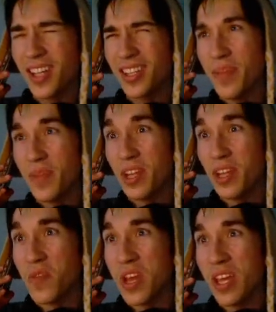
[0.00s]

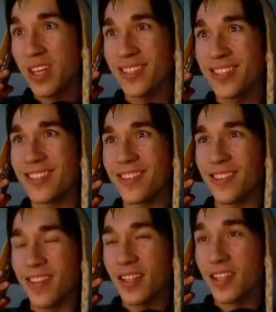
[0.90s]
Unlimited wings.
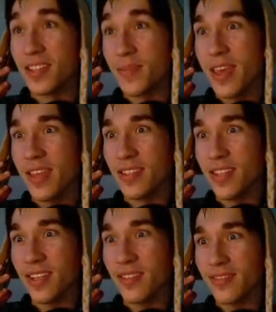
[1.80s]
That sounds
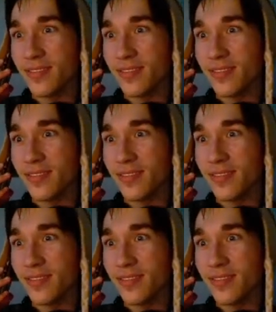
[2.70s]
amazing.